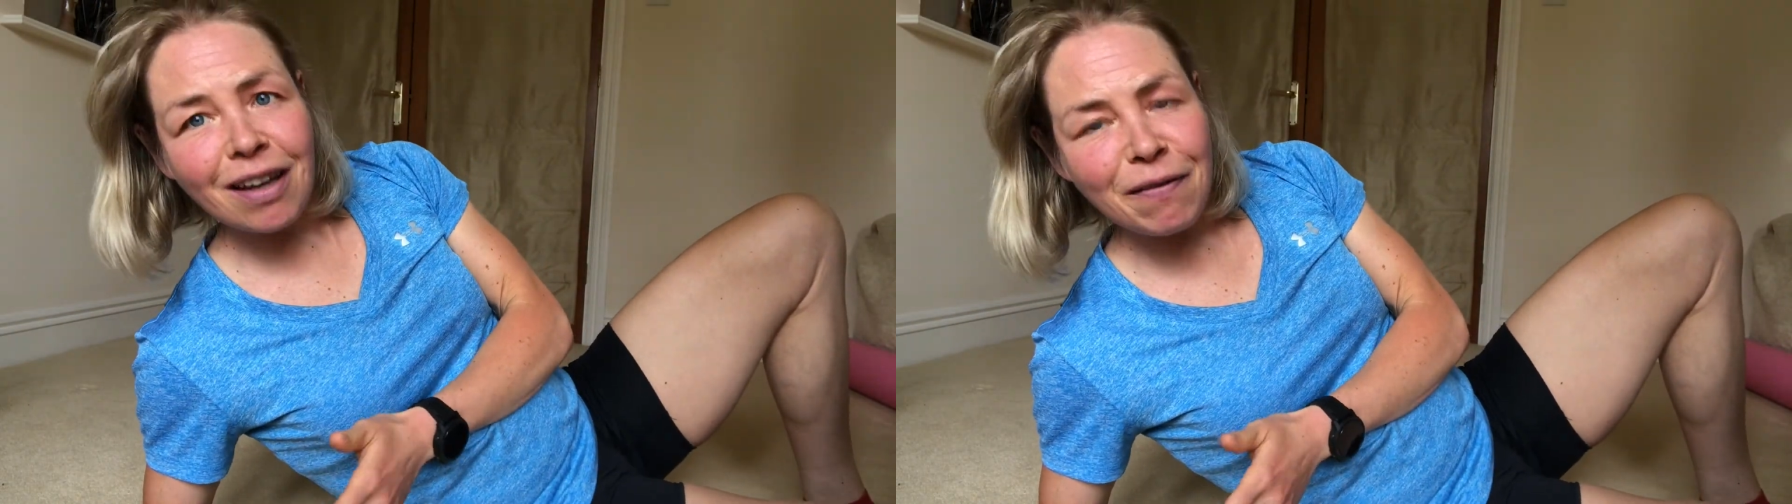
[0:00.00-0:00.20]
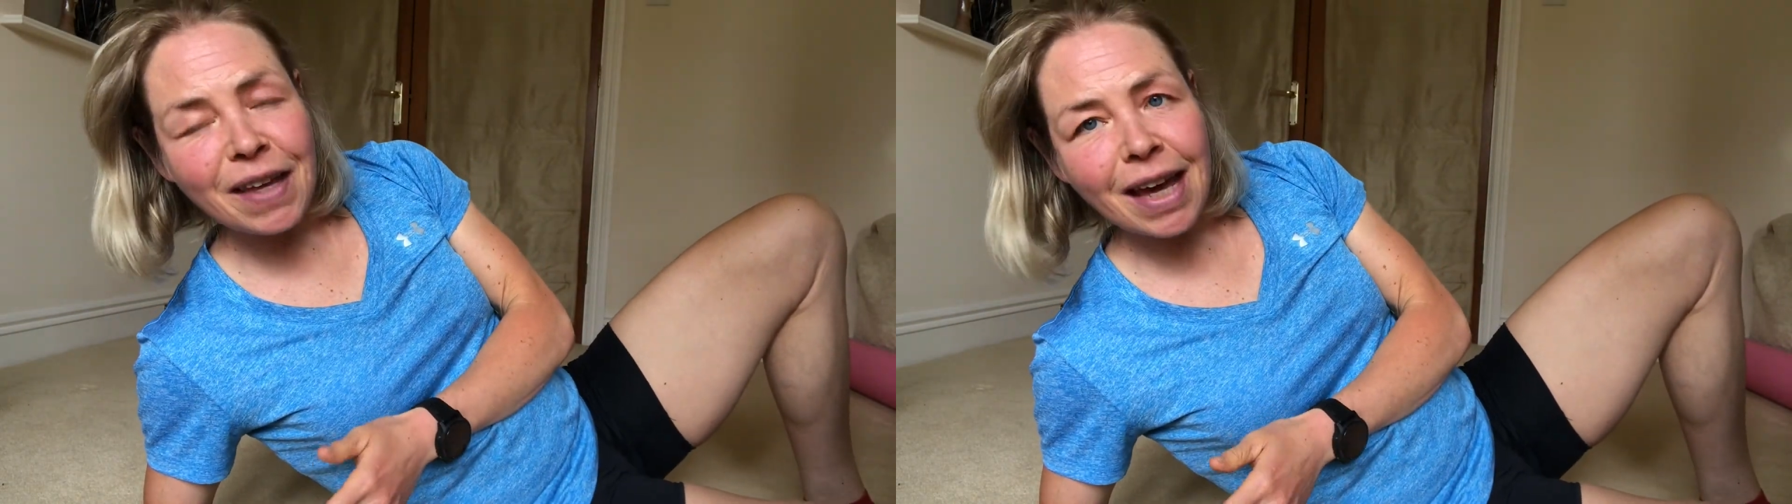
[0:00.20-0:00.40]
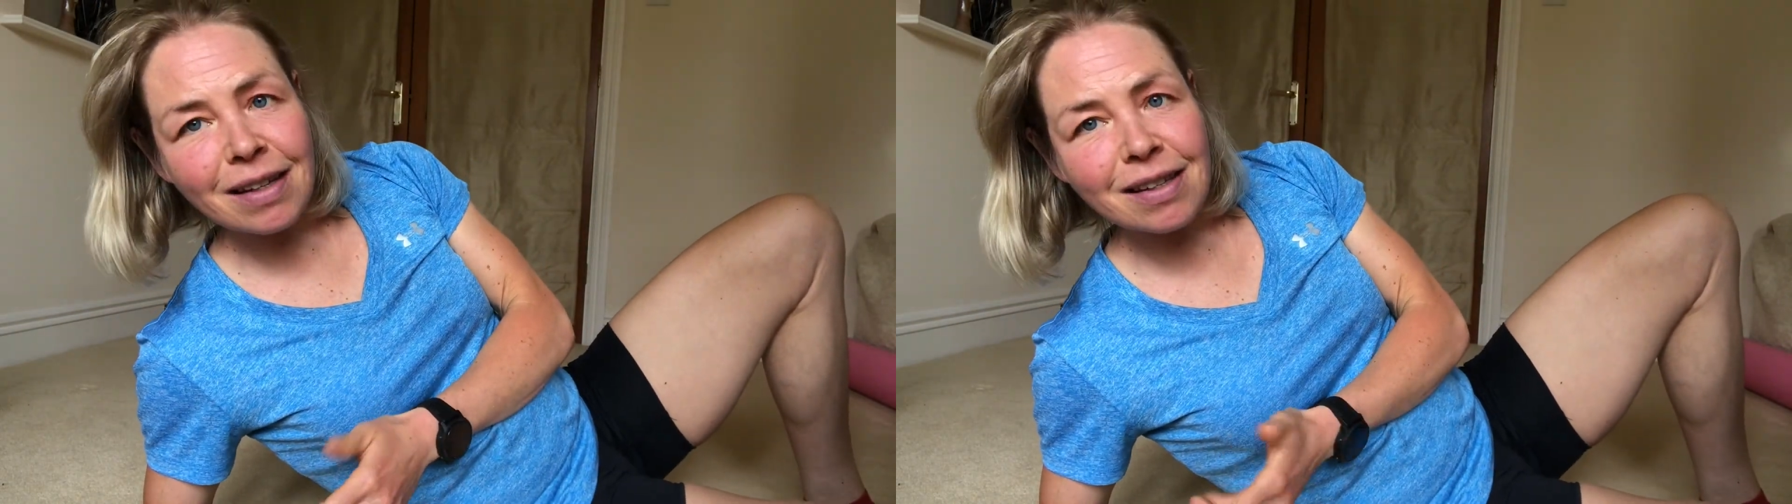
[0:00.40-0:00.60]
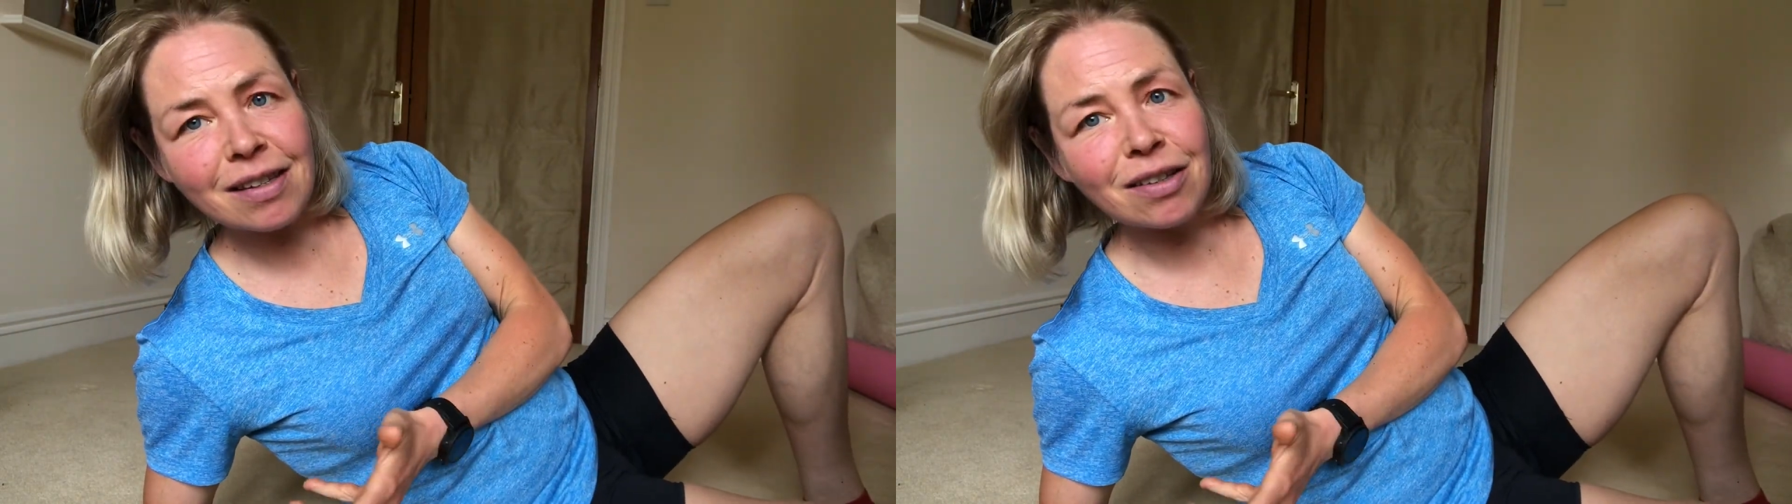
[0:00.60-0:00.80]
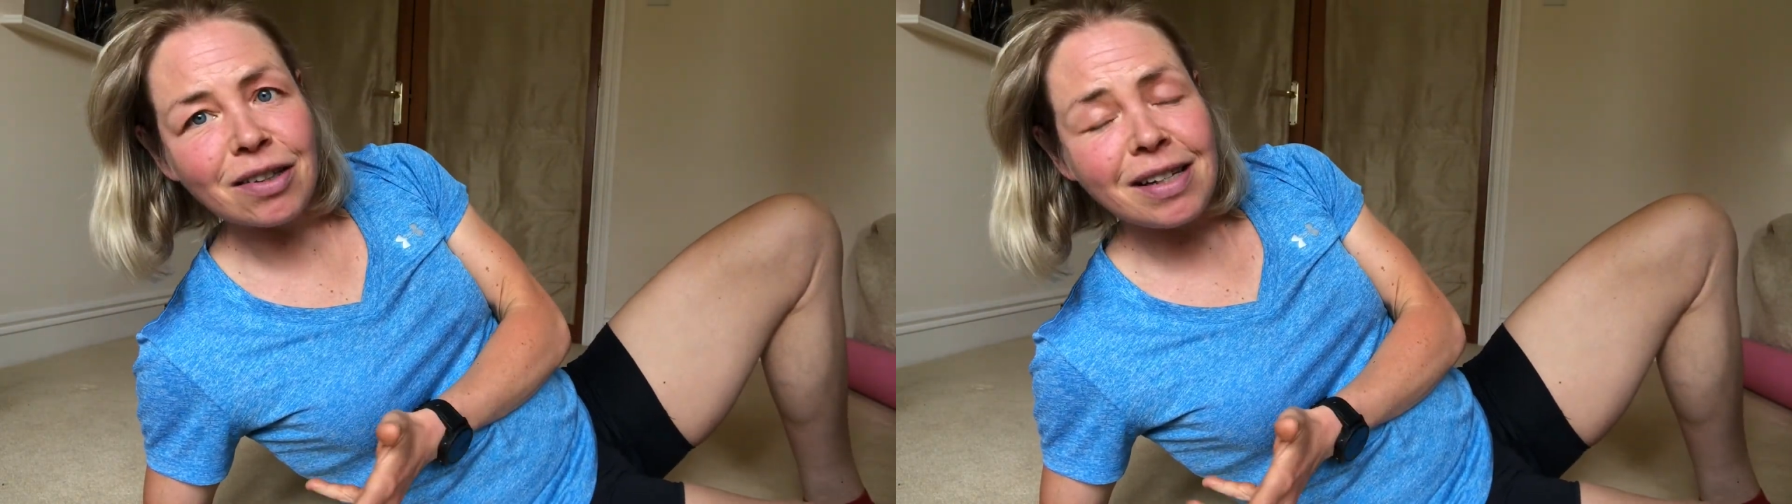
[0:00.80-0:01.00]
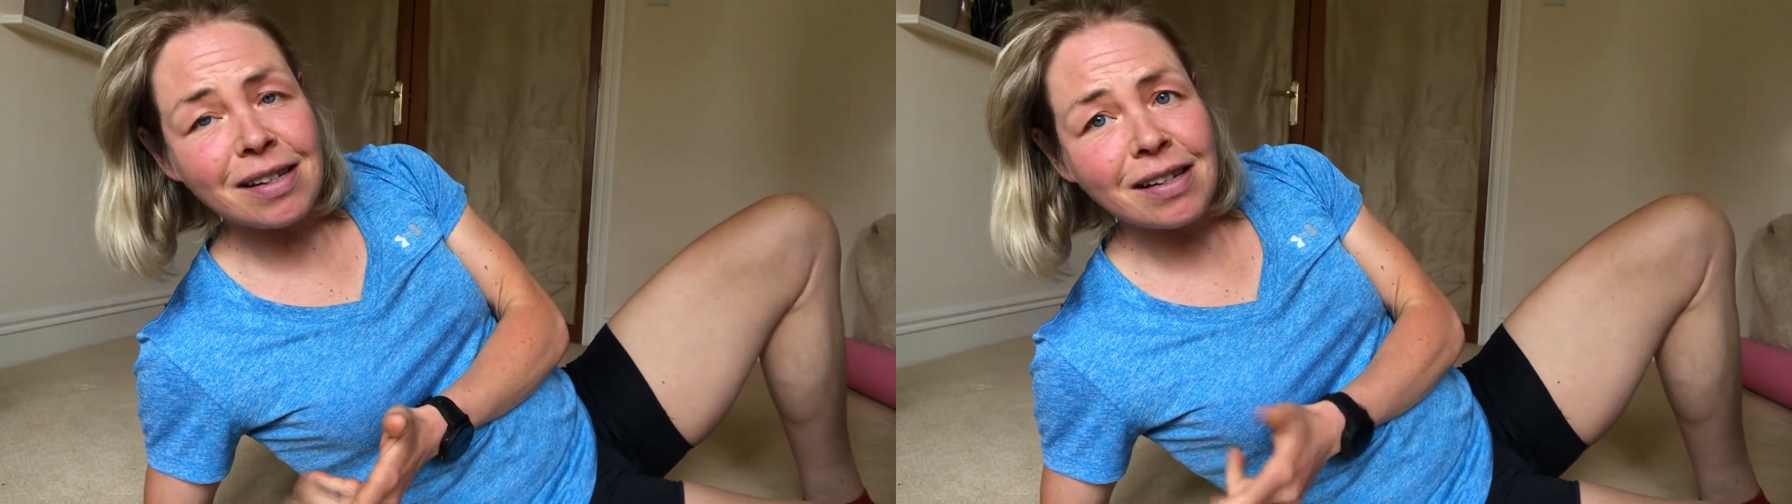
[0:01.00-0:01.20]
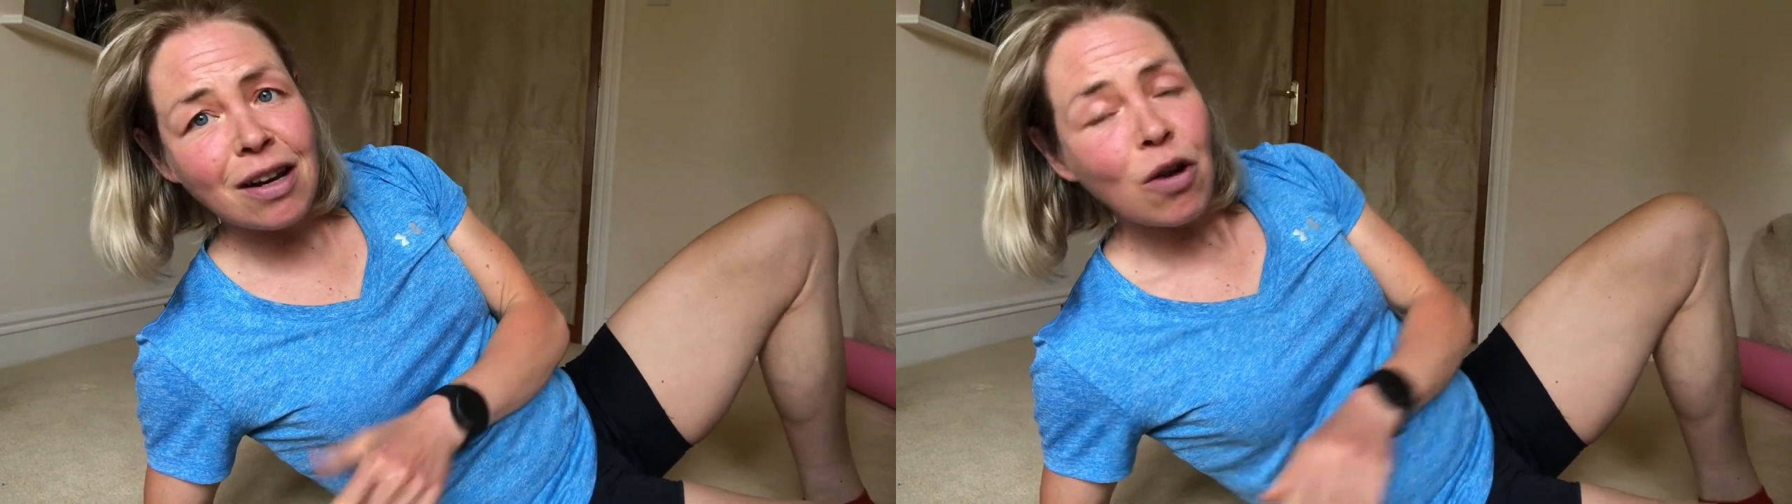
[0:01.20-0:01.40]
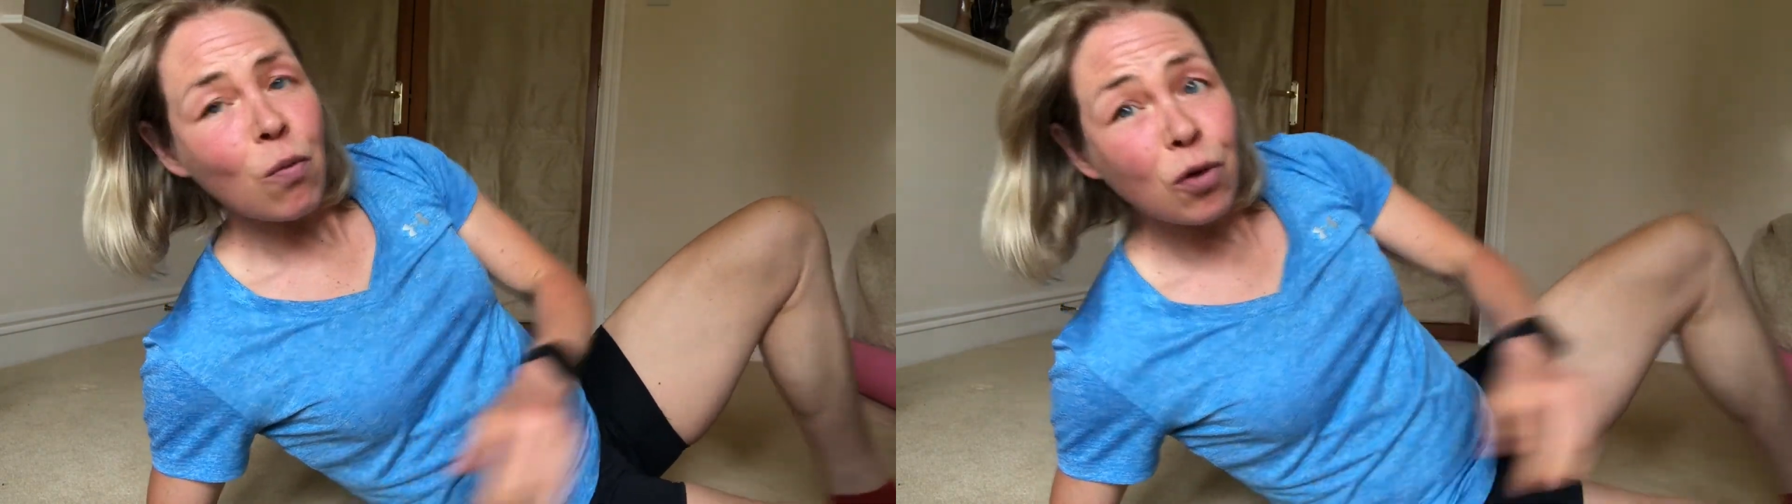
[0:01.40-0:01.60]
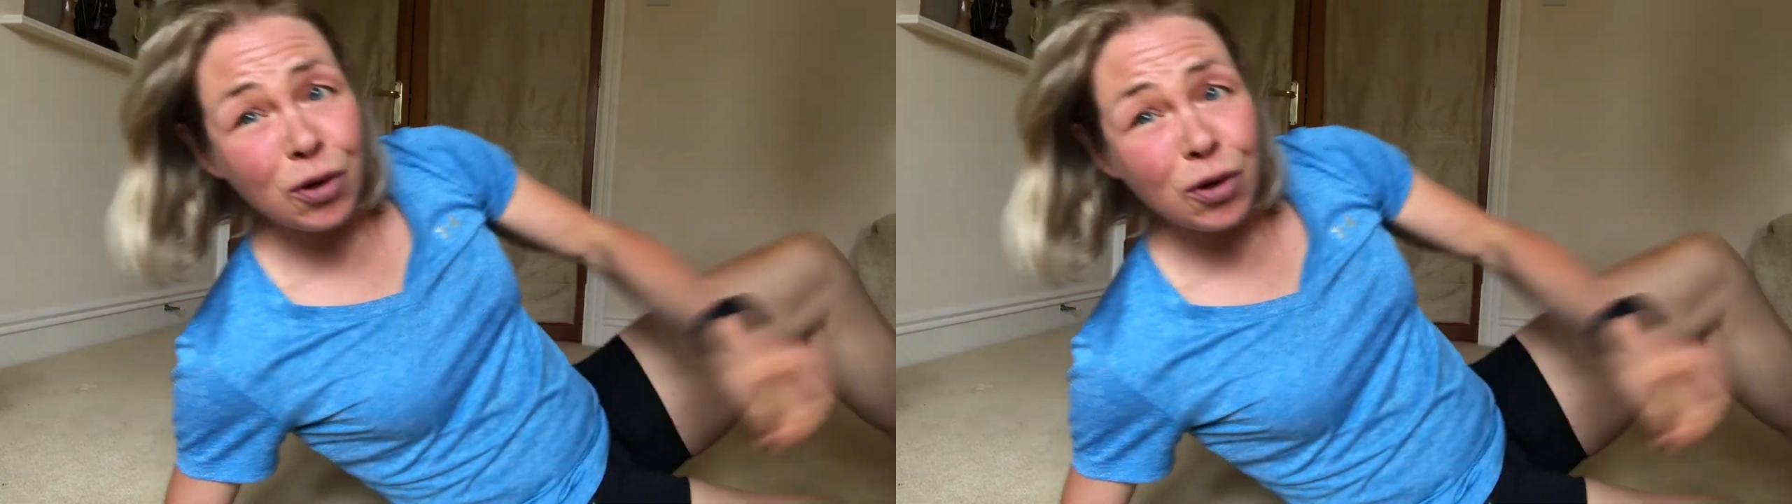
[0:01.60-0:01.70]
of the exercise, what you